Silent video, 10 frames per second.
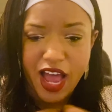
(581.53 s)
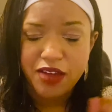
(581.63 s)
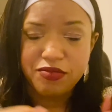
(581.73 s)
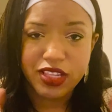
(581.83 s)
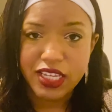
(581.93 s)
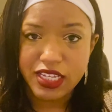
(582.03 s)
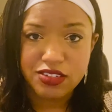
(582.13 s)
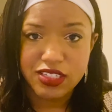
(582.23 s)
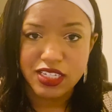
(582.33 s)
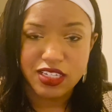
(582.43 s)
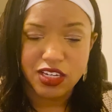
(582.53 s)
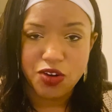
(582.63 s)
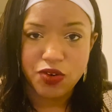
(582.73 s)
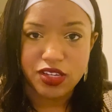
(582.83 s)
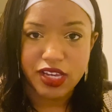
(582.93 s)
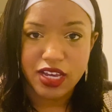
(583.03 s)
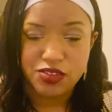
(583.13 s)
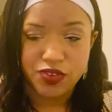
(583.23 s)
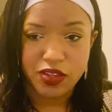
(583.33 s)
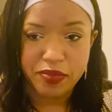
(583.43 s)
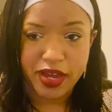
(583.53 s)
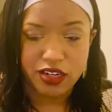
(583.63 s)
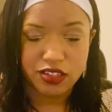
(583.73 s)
really interested to know what you guys feel about it.